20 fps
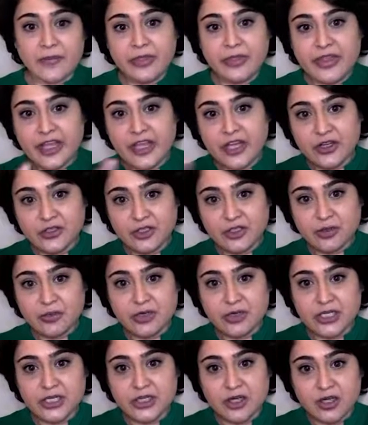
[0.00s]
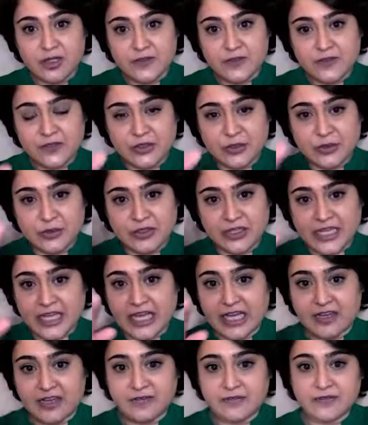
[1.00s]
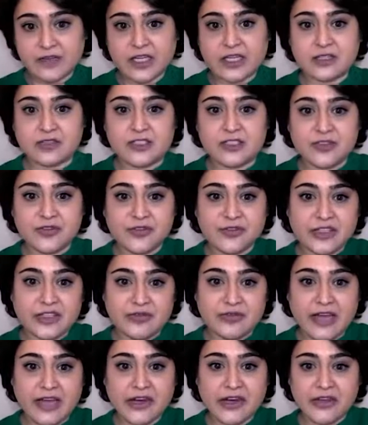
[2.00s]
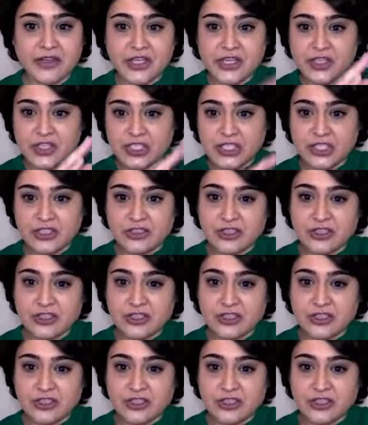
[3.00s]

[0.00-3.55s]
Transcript: The other one also, they have a different variation,